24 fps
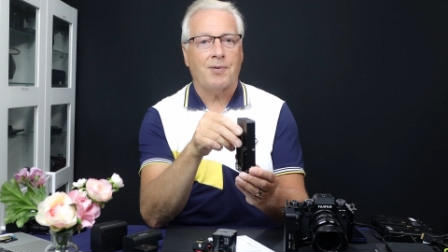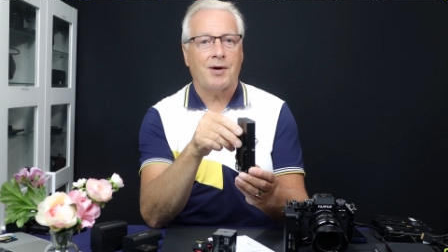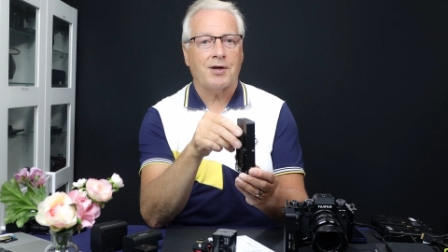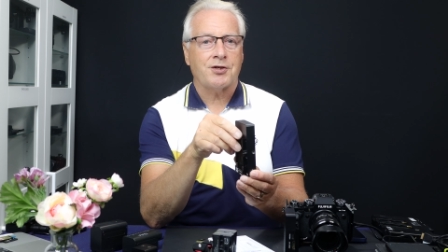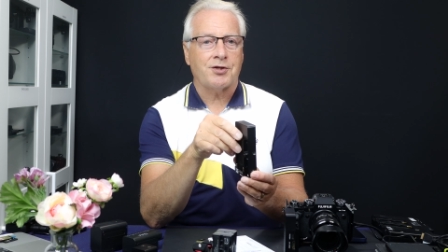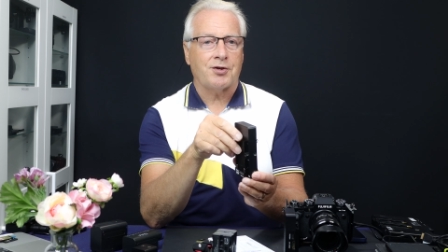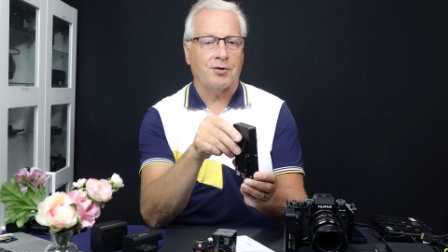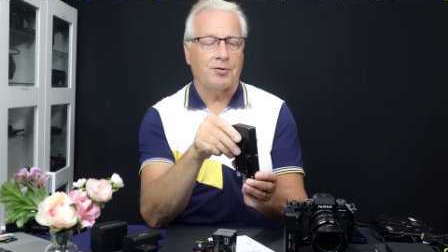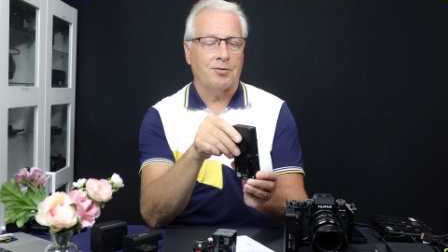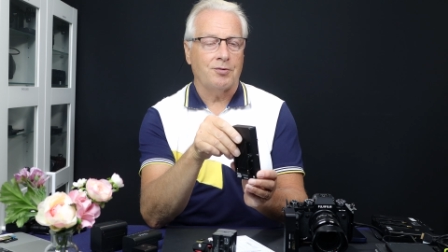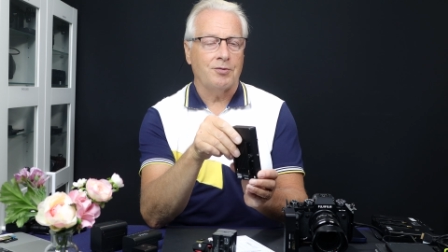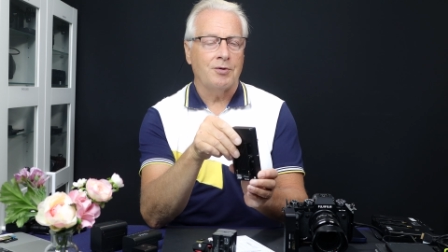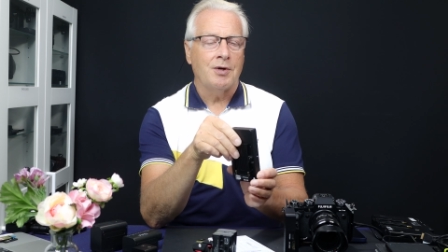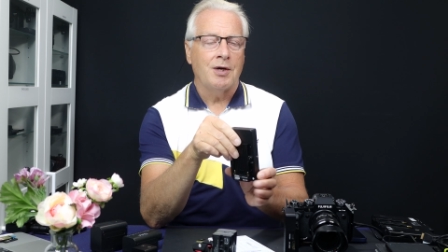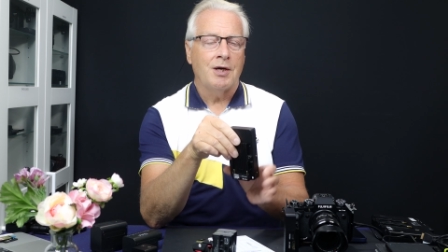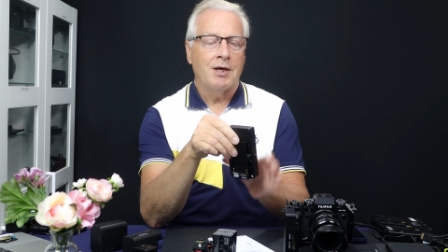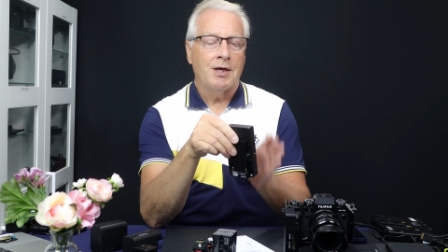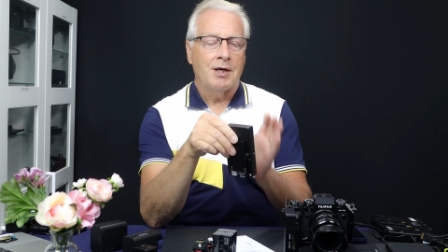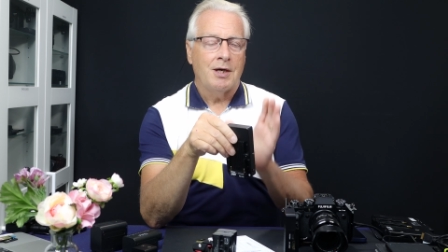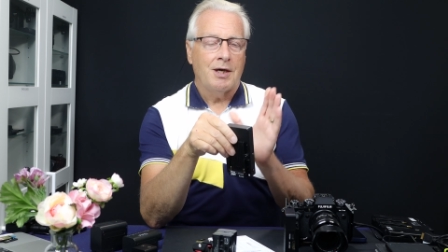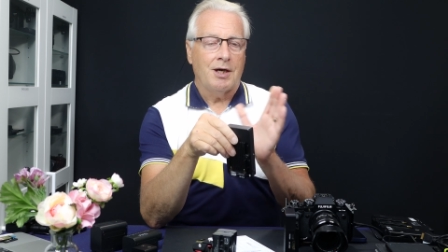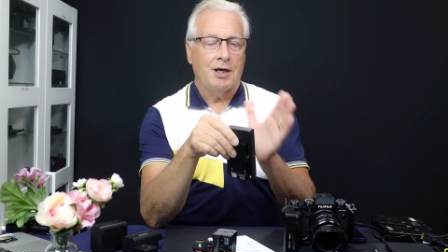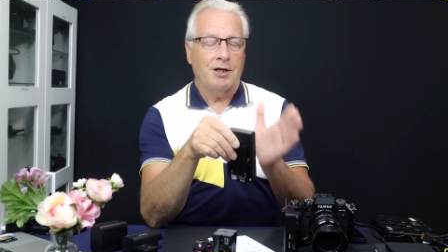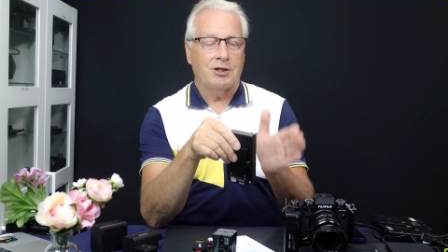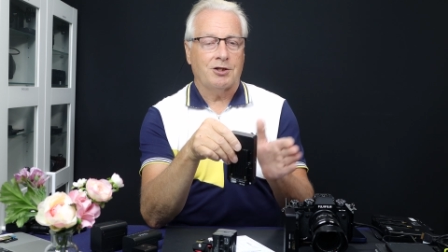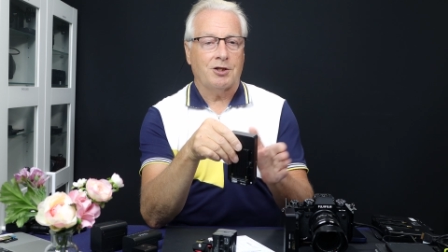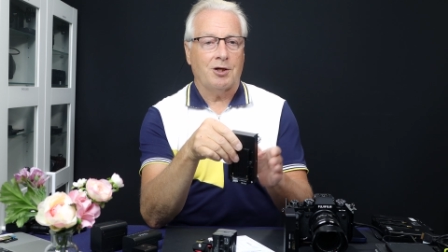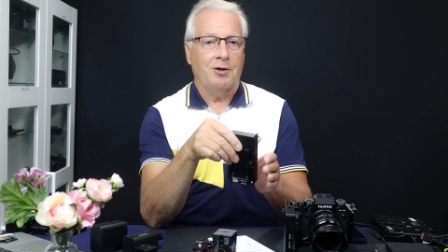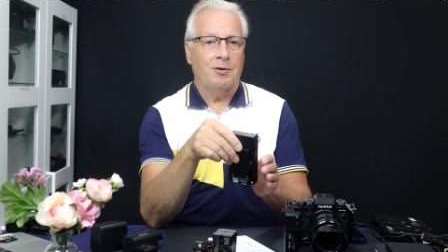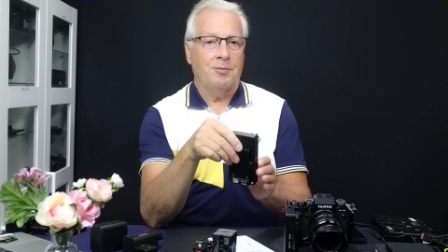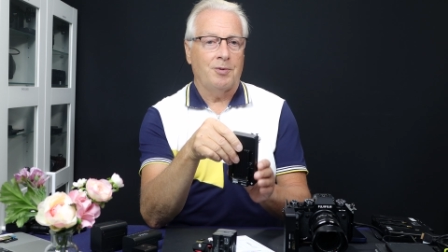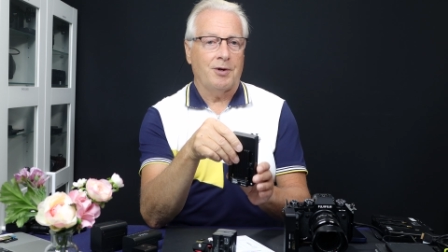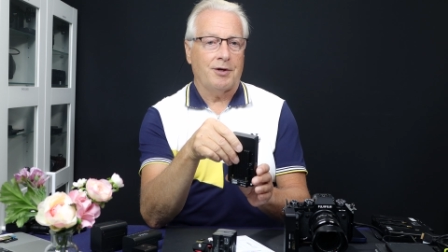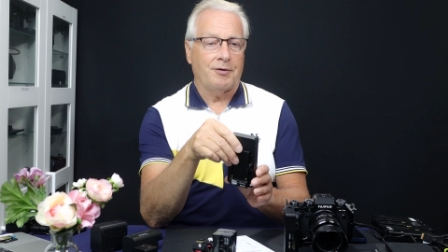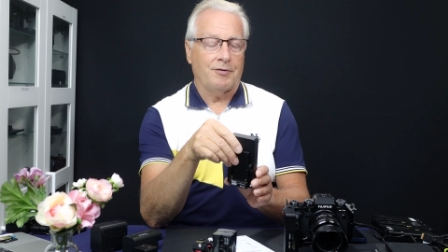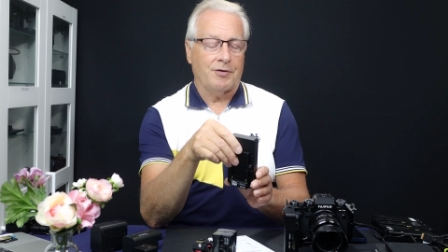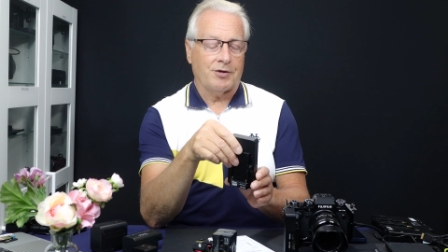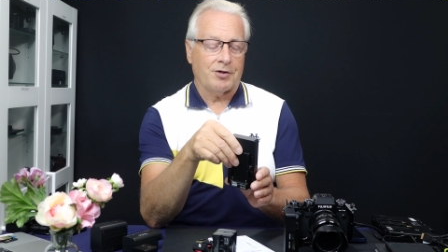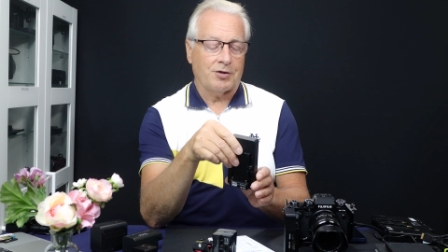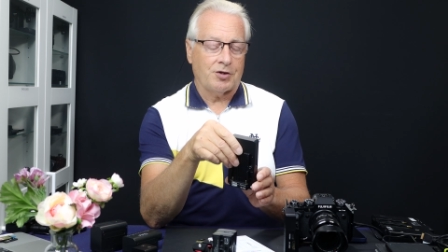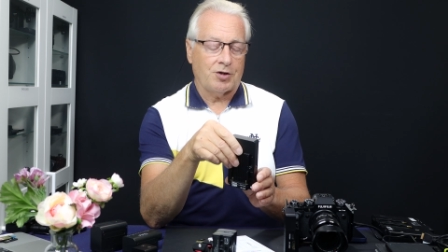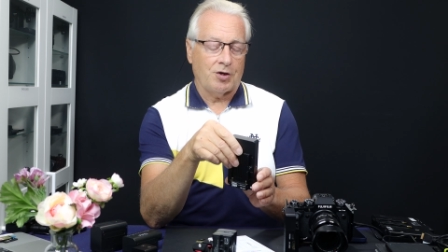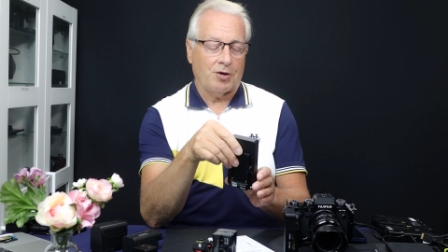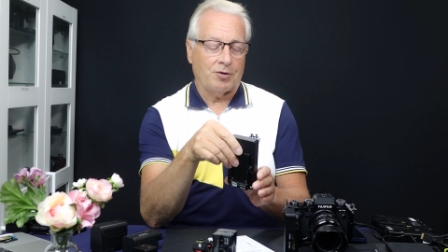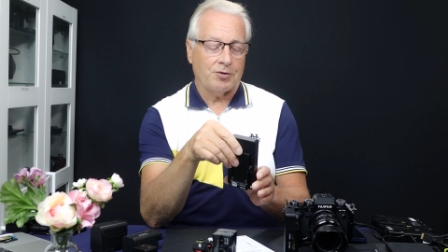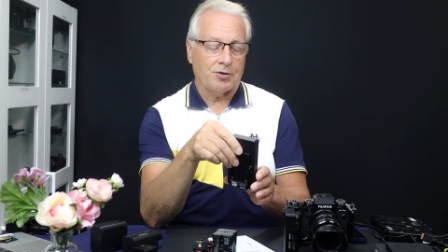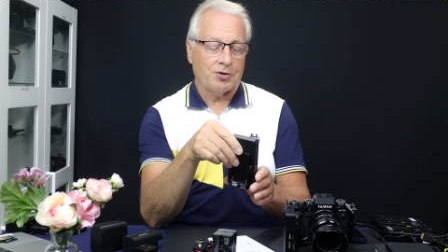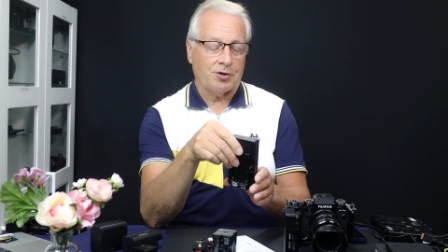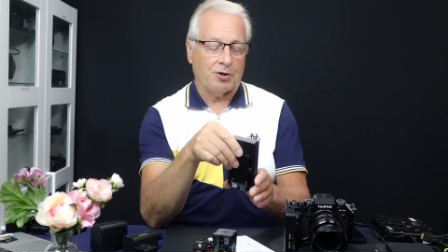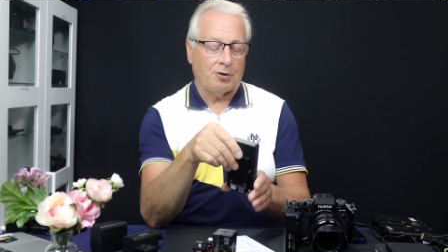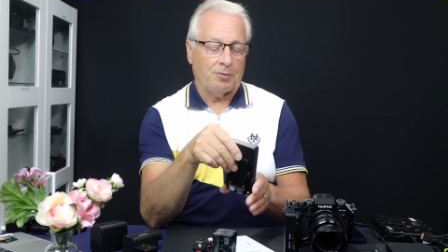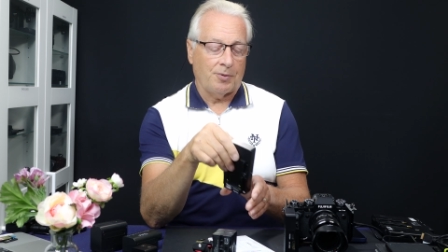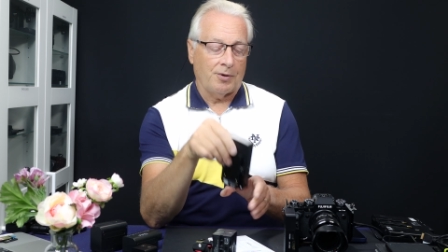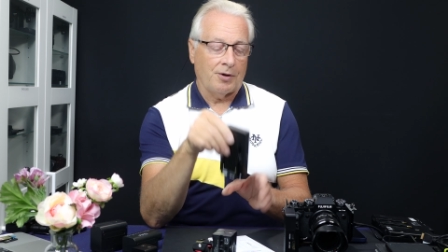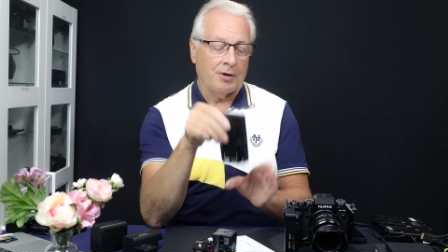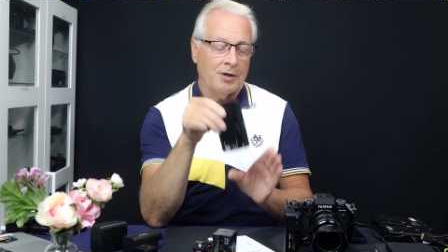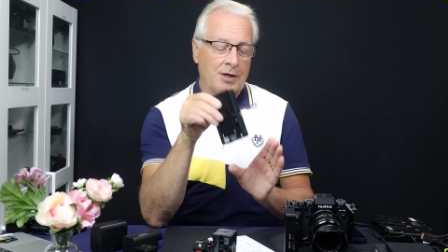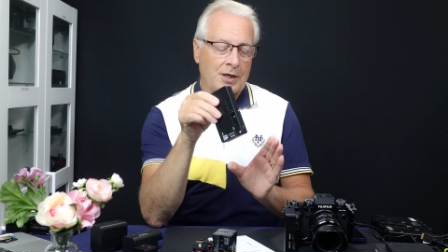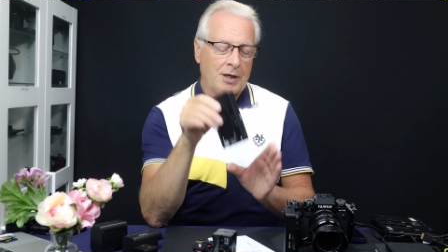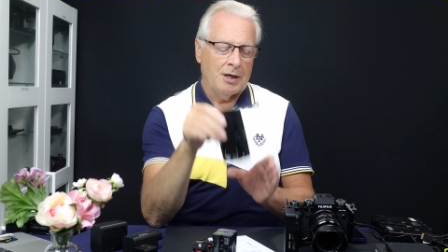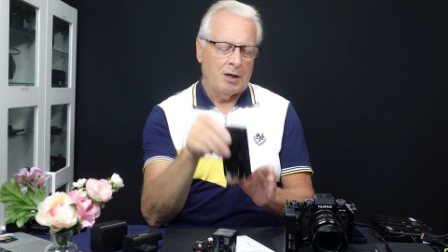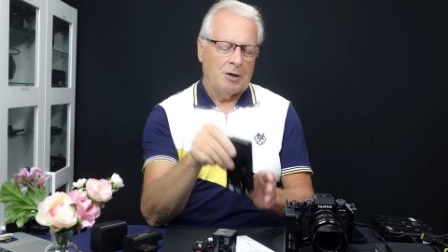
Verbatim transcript: pass-through is a bit of a showstopper.